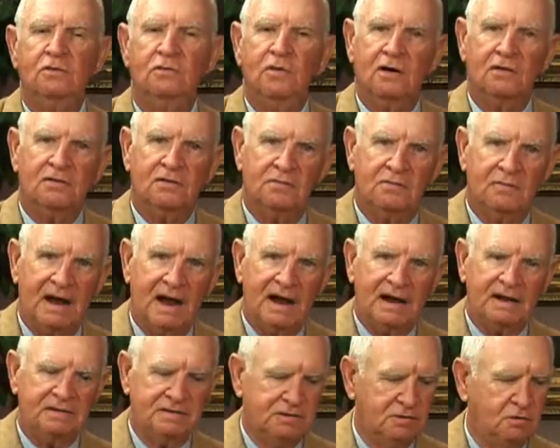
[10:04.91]
Welcome
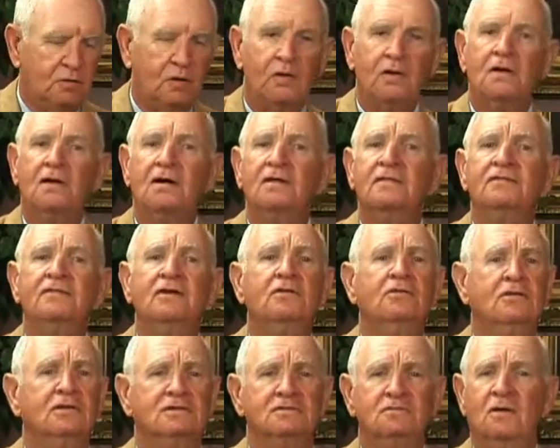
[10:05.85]
back to all our
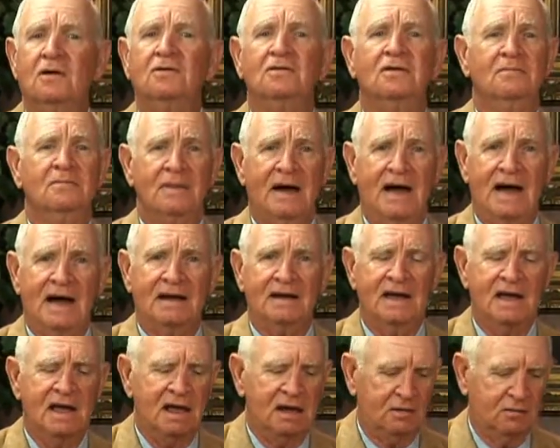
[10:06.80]
viewers. Welcome back.
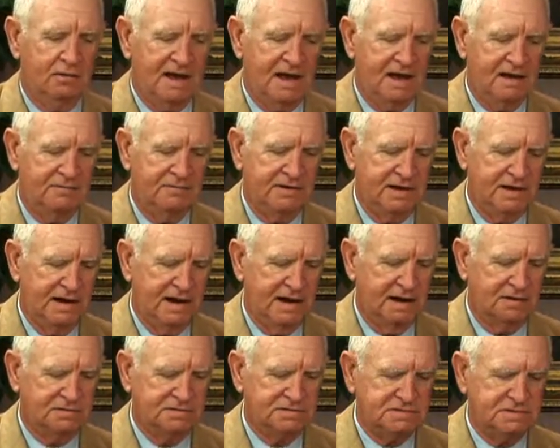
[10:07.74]
We have
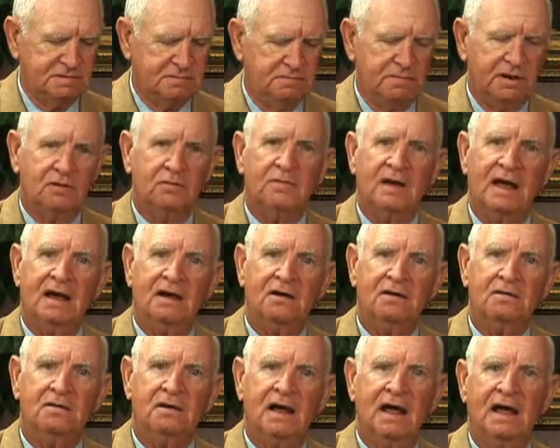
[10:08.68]
in-house Bill
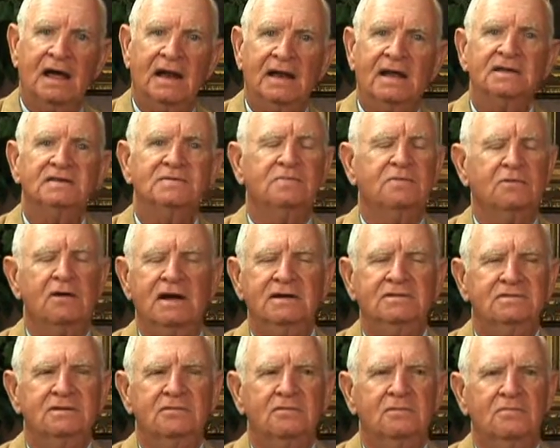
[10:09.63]
Mayer, an
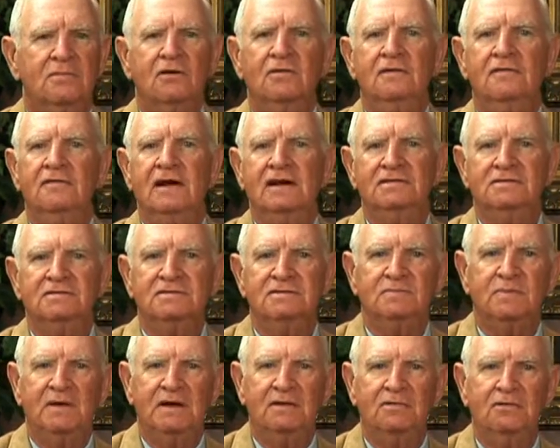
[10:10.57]
inspirational, motivational
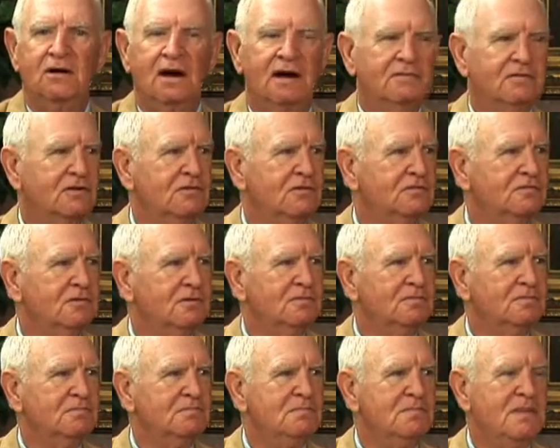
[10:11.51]
speaker who I've known for
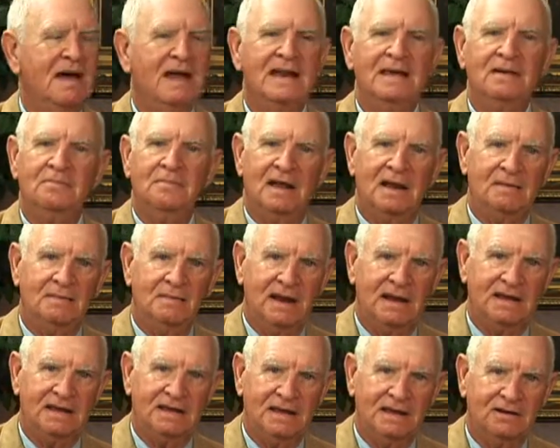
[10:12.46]
many, many,
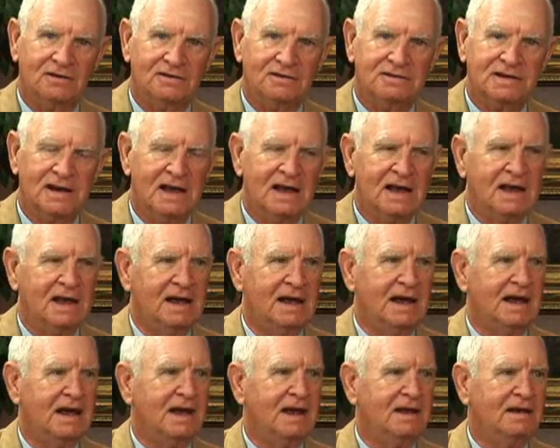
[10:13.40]
many years.
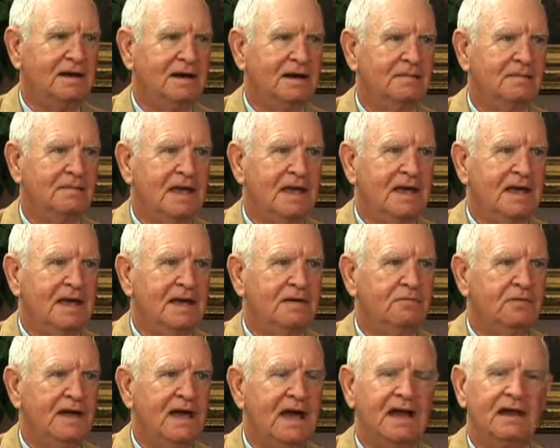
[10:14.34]
And
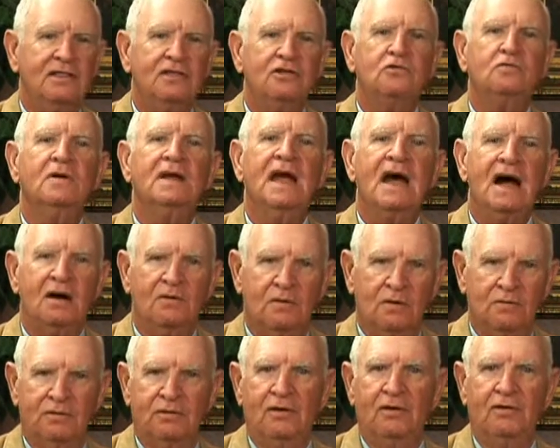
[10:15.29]
if we had a
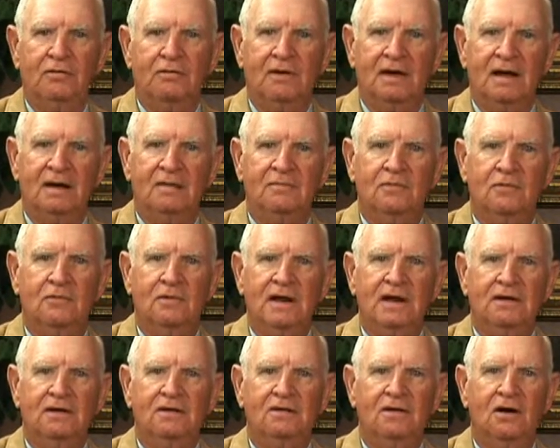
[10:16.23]
3-hour program,
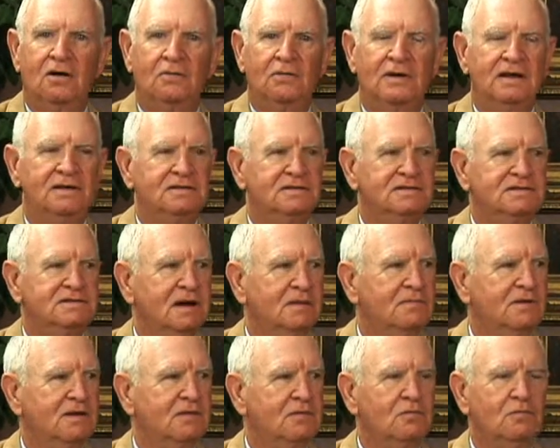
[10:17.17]
we could go into
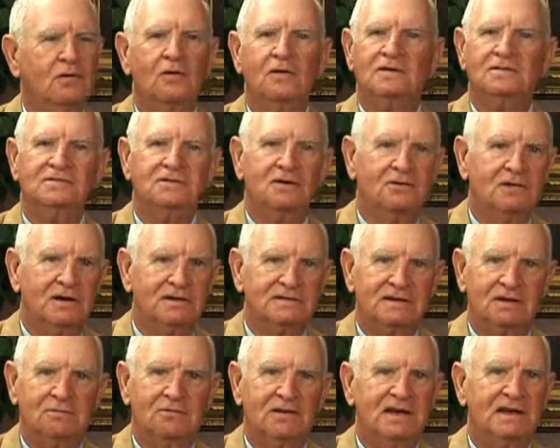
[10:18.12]
some of the war stories
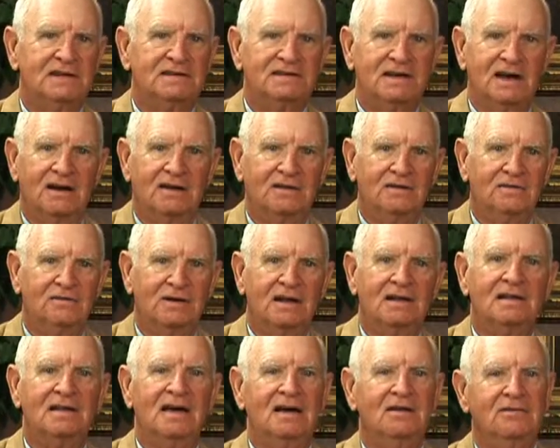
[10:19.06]
that we can tell you,
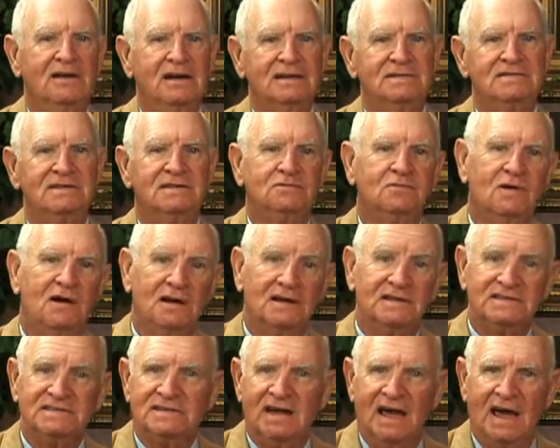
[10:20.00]
hilarious as well
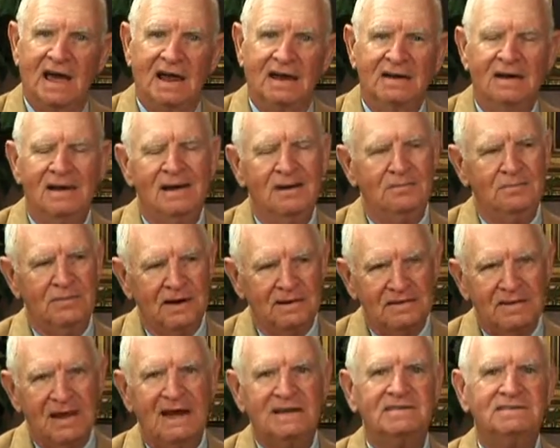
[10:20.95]
as sad,
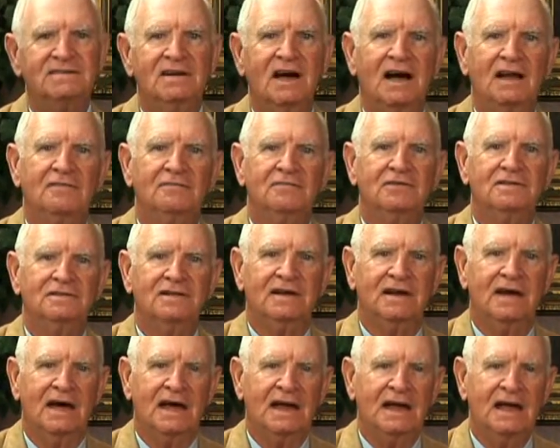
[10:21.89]
but that's not for
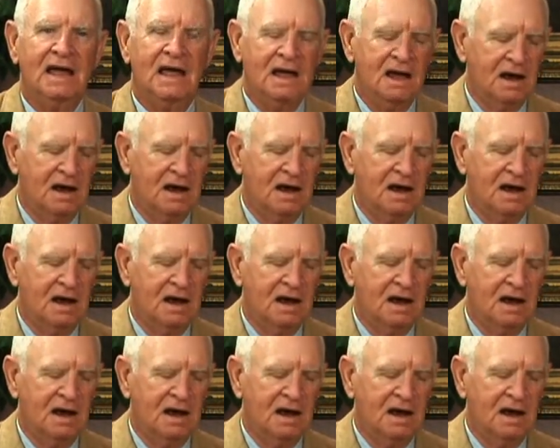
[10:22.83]
today.